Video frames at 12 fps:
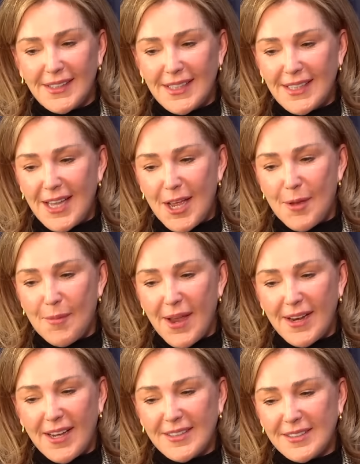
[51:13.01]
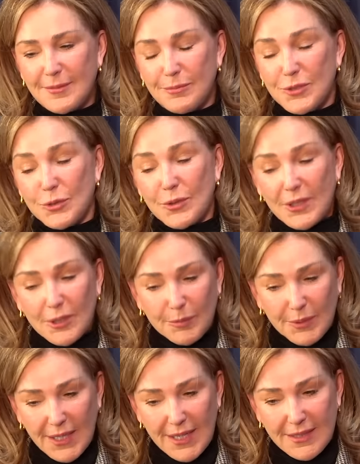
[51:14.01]
And um, I got to do a little
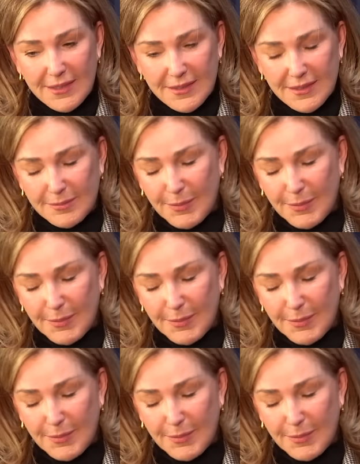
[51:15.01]
play this